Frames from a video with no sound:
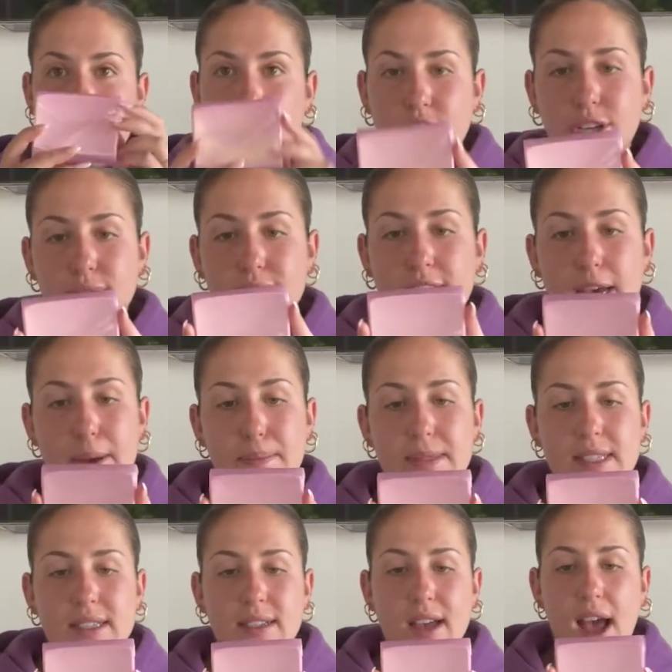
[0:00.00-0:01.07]
Q-tips.
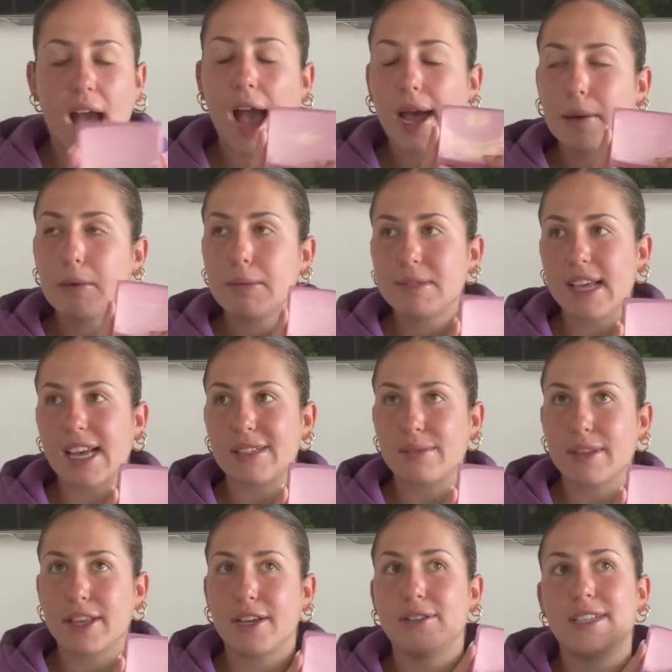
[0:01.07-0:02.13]
I'm obsessed
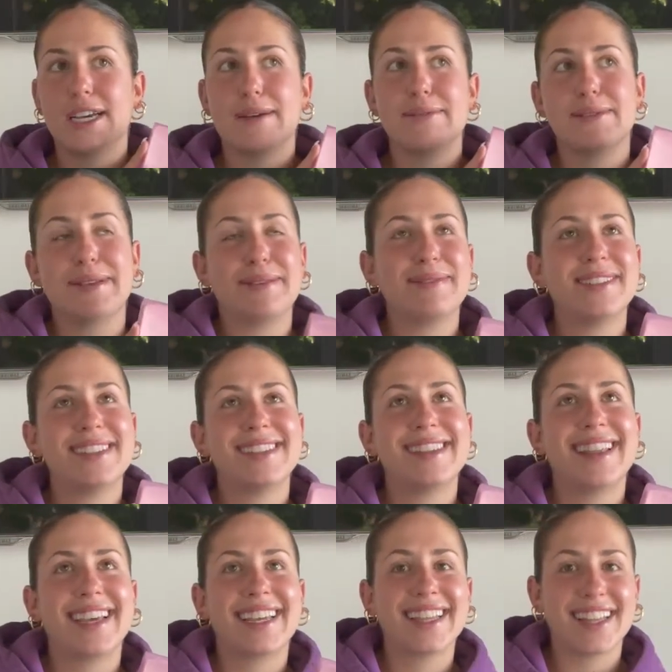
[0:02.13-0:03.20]
with Q-tips. People
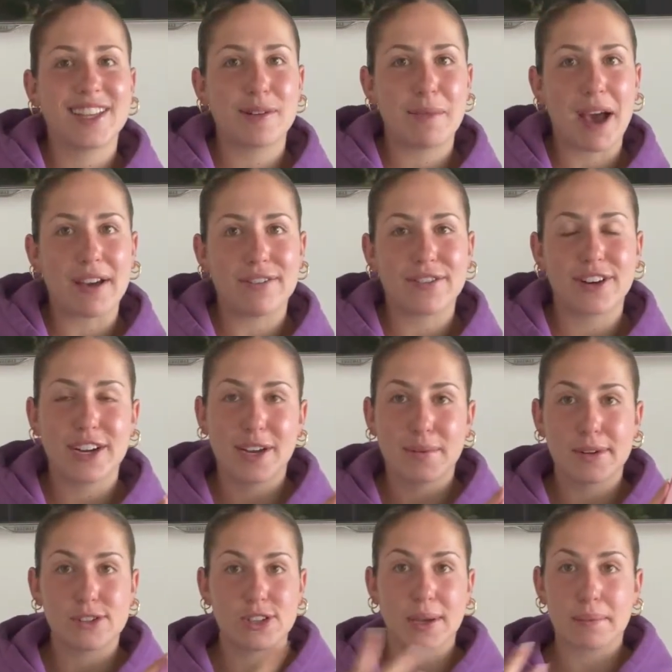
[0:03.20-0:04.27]
think that they're bad for you,
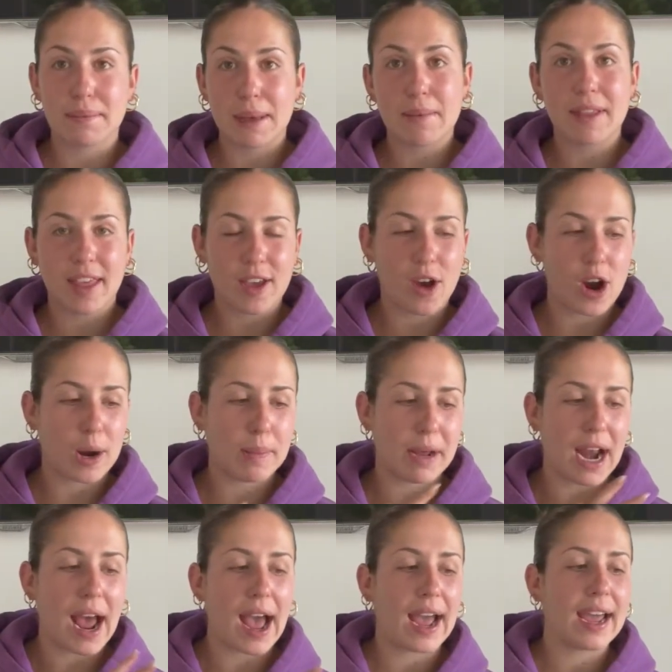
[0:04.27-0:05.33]
which like maybe they are, but
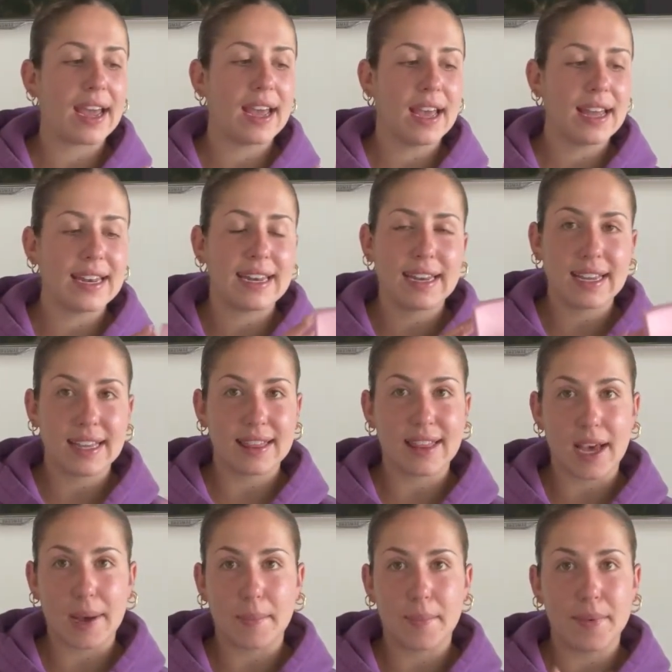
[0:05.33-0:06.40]
I need
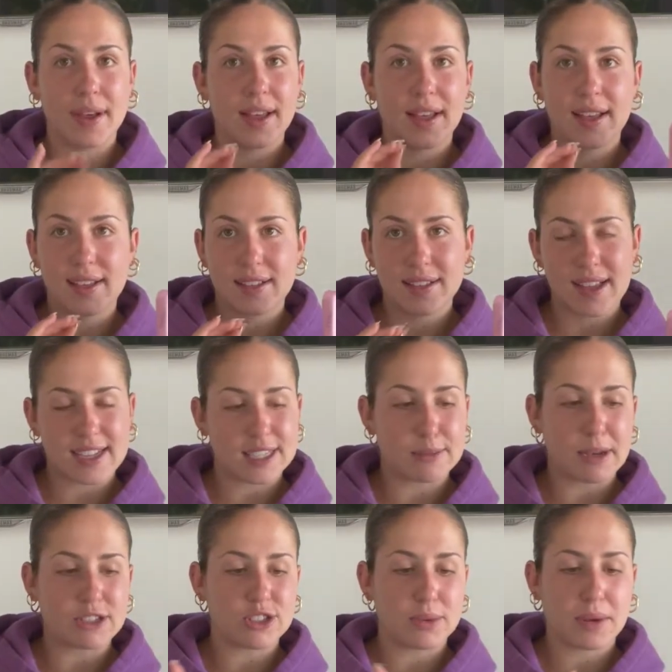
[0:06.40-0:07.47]
them,
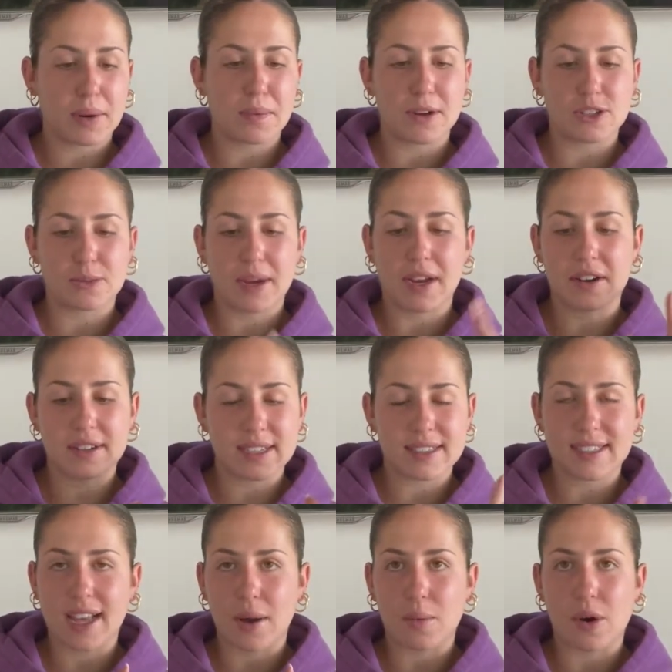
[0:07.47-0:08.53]
especially when I wash my hair, like
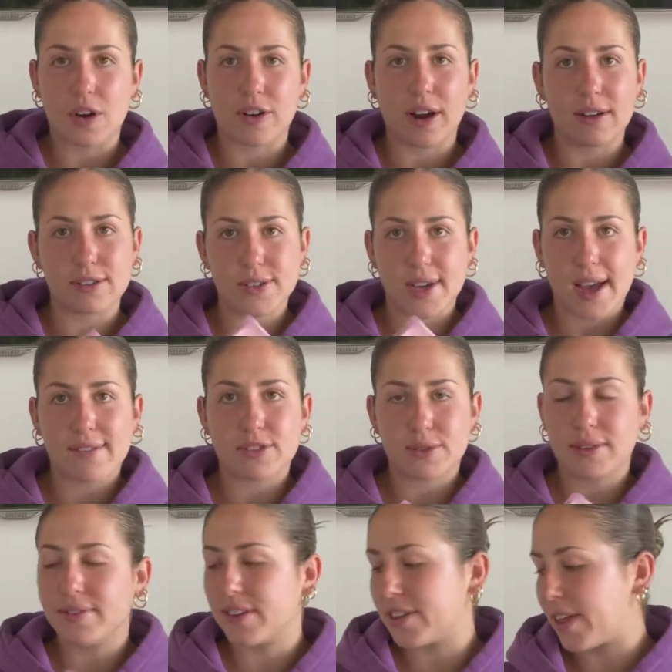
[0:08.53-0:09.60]
to get water out. So I have to
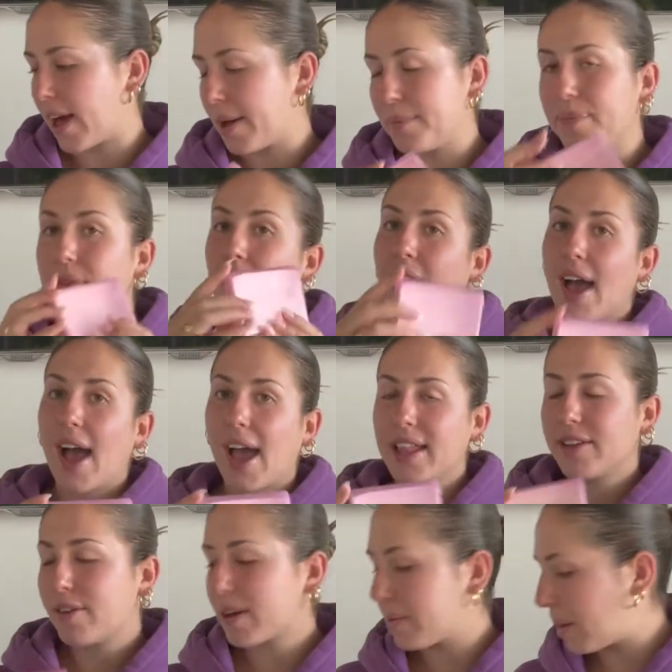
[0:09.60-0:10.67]
refill that. Highly
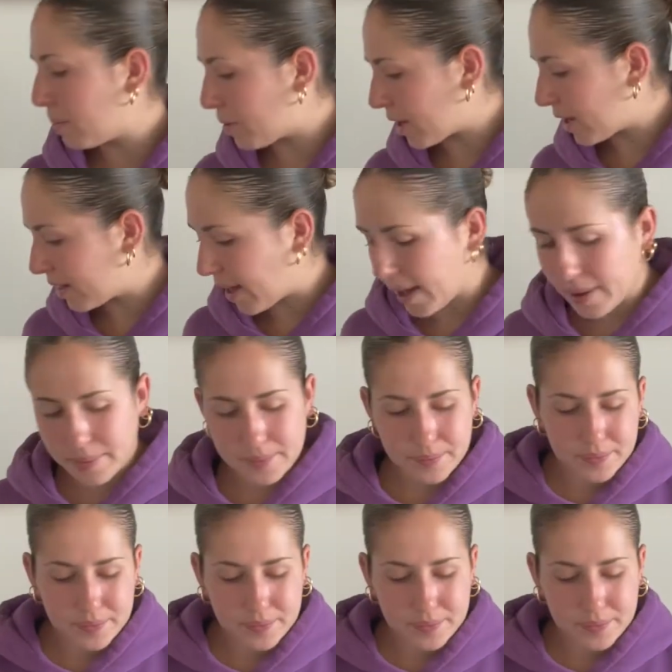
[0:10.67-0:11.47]
recommend bringing that.